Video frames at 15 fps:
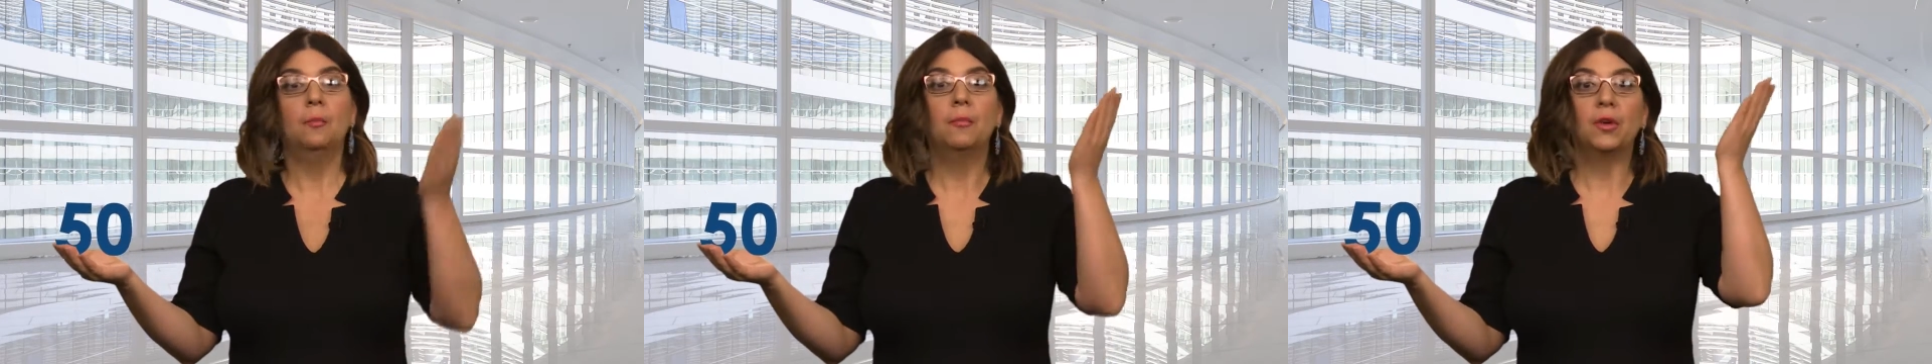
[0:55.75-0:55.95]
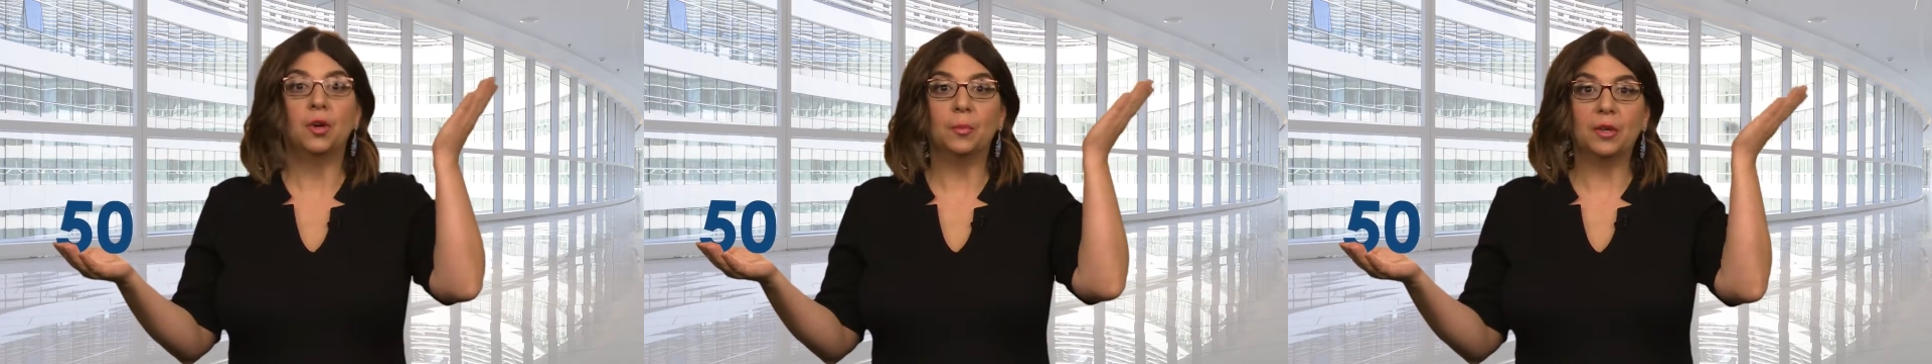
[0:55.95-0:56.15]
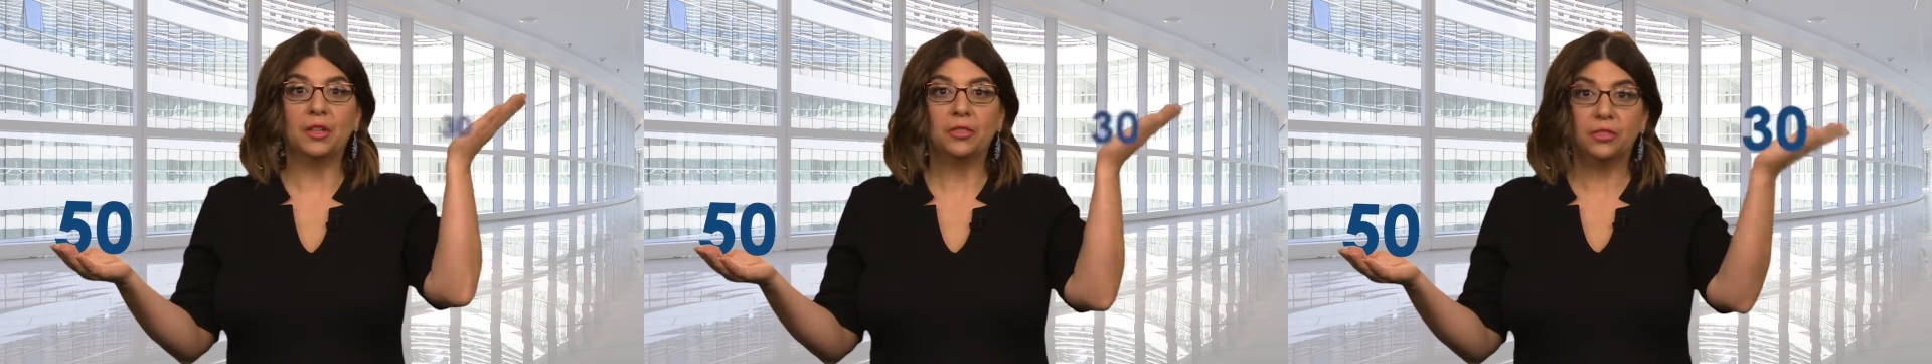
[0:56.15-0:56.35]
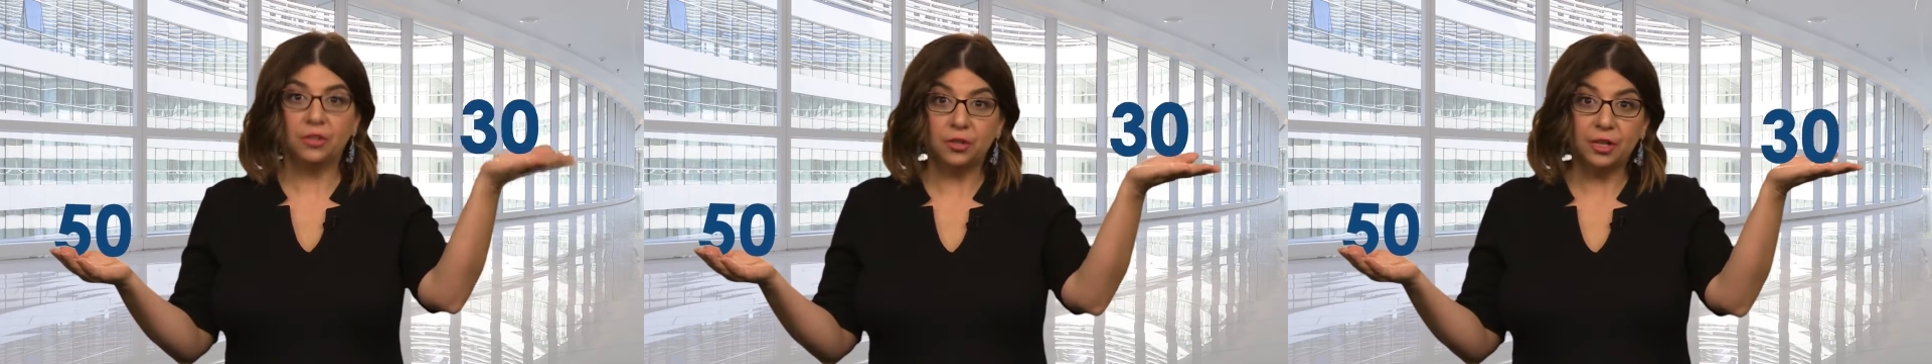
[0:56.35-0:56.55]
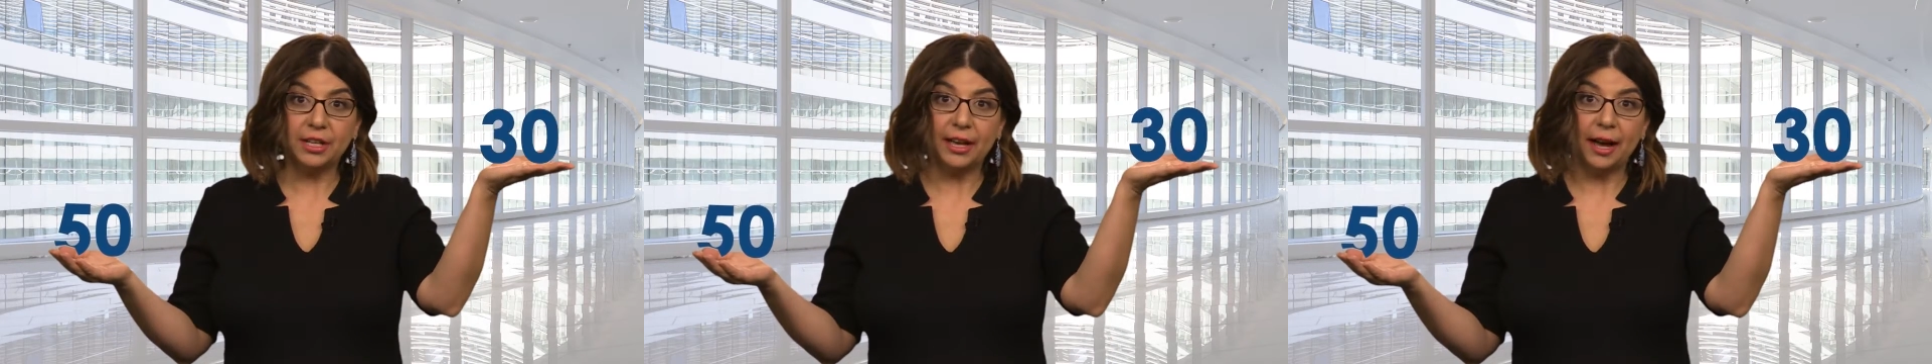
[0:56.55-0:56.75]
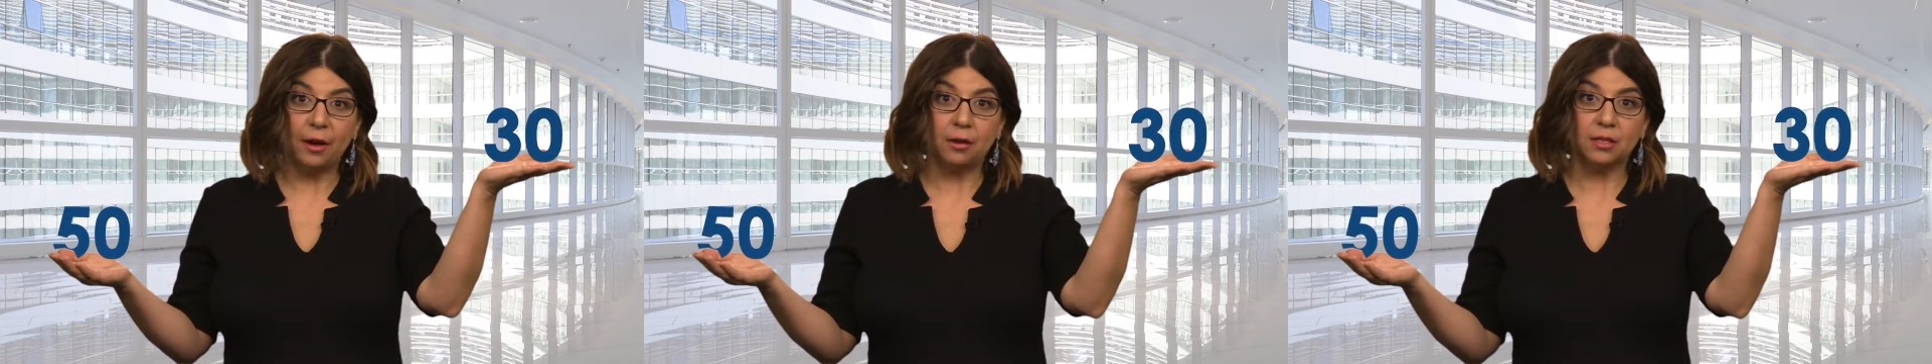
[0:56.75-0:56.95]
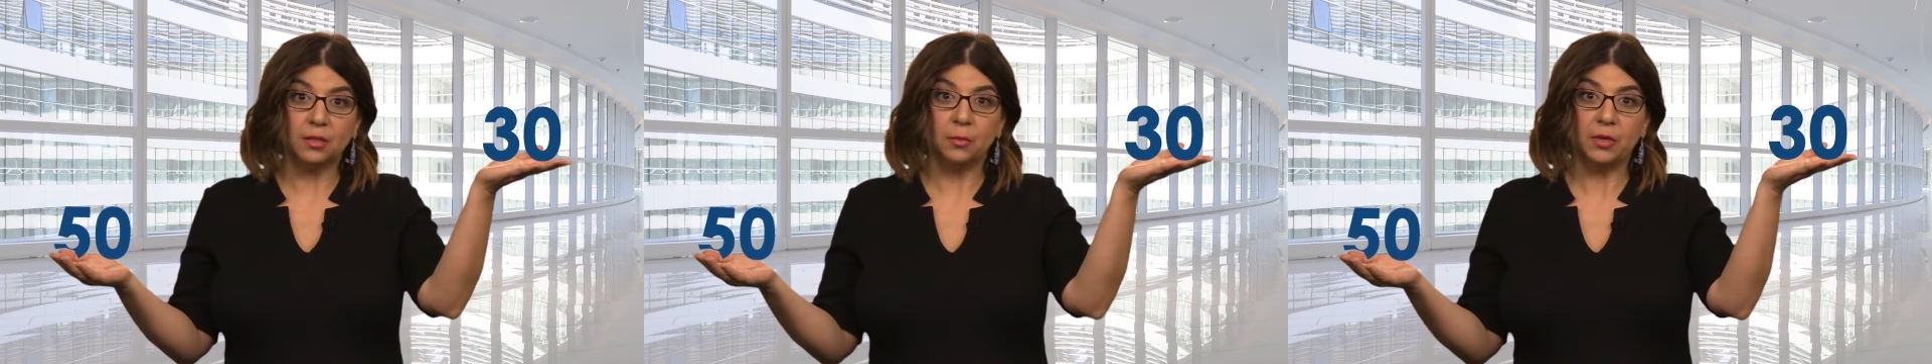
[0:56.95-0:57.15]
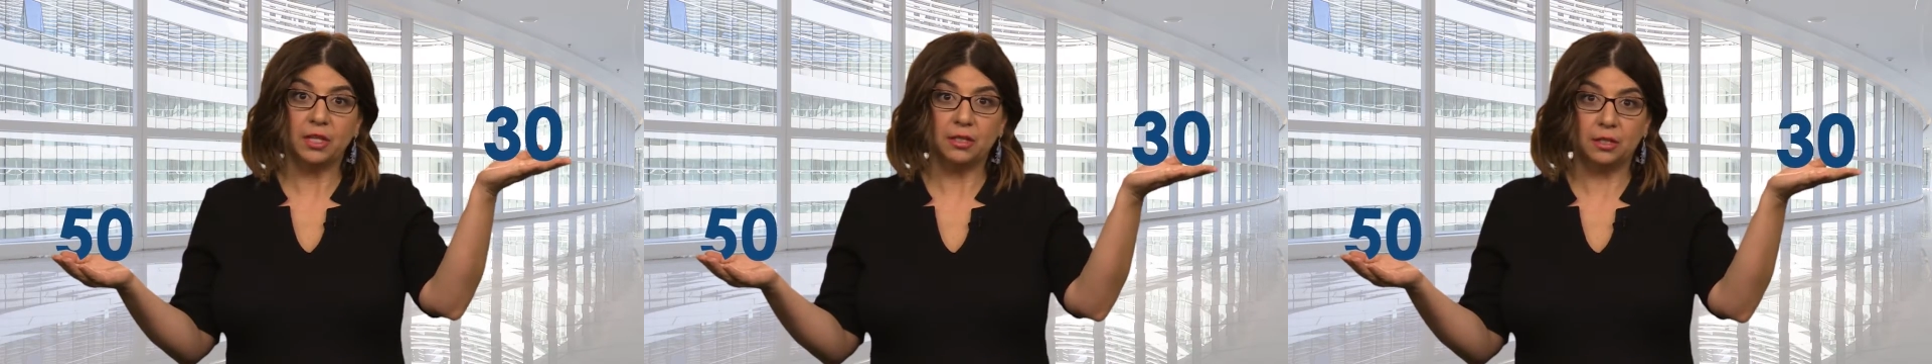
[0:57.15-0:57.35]
but only 30 hours
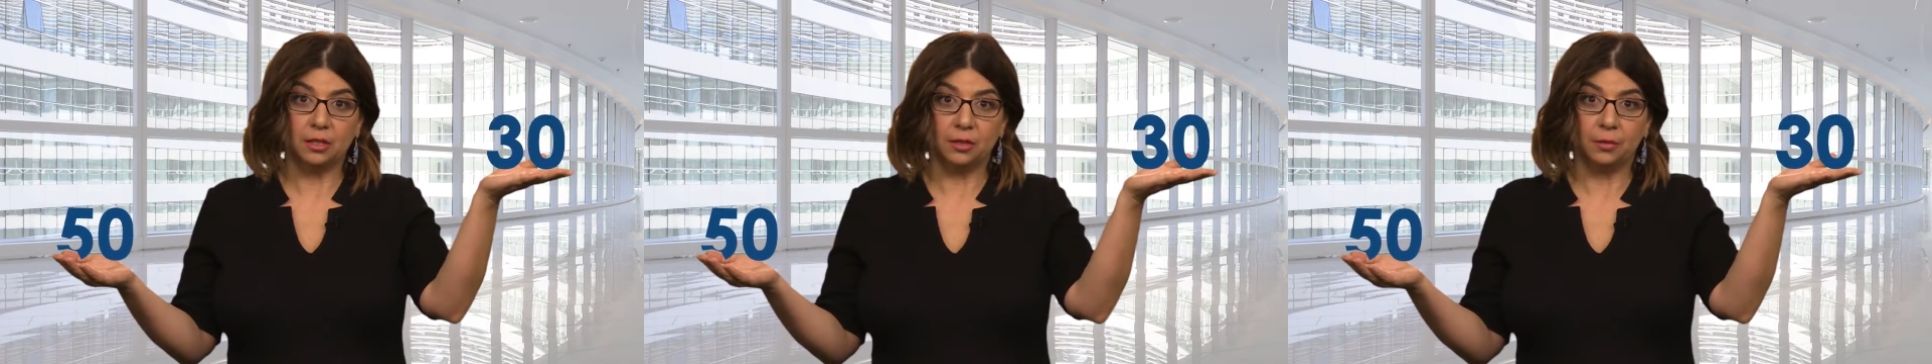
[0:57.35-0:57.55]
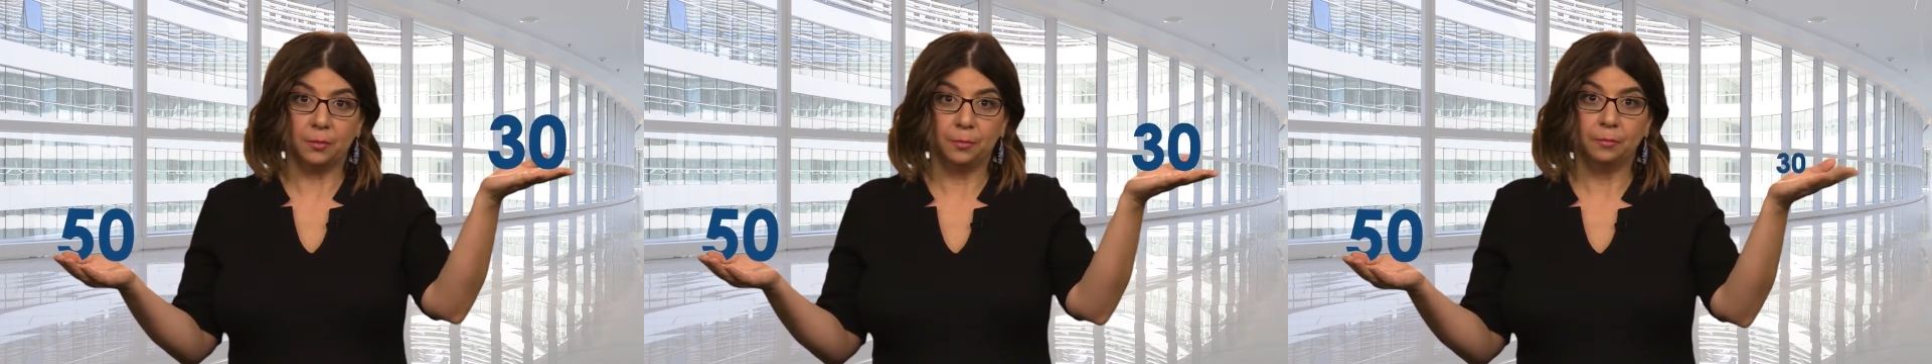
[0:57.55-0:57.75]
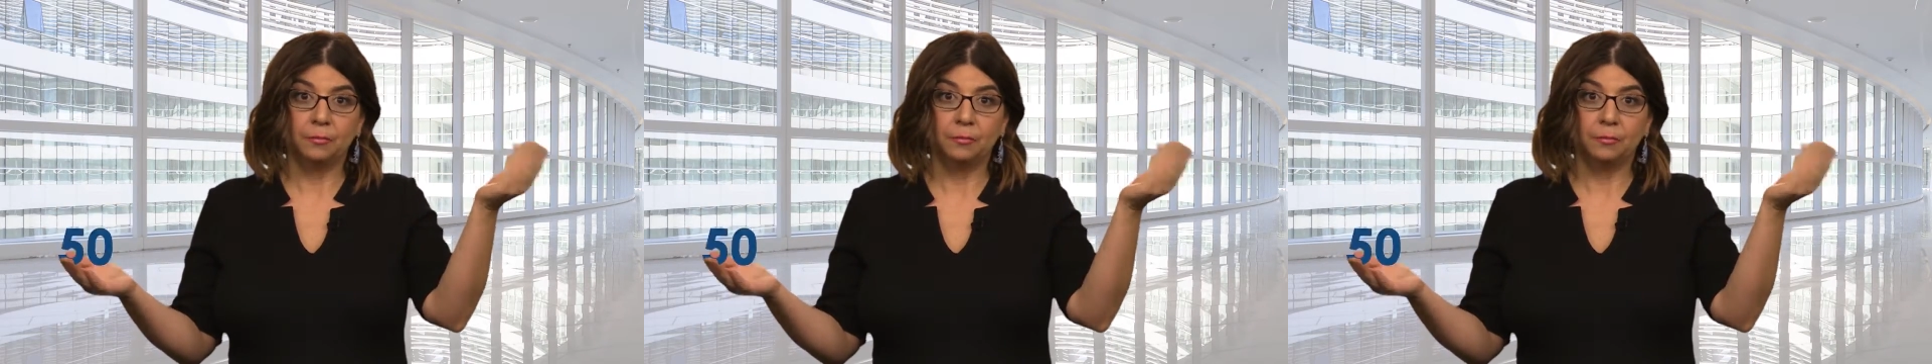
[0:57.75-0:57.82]
in week 2,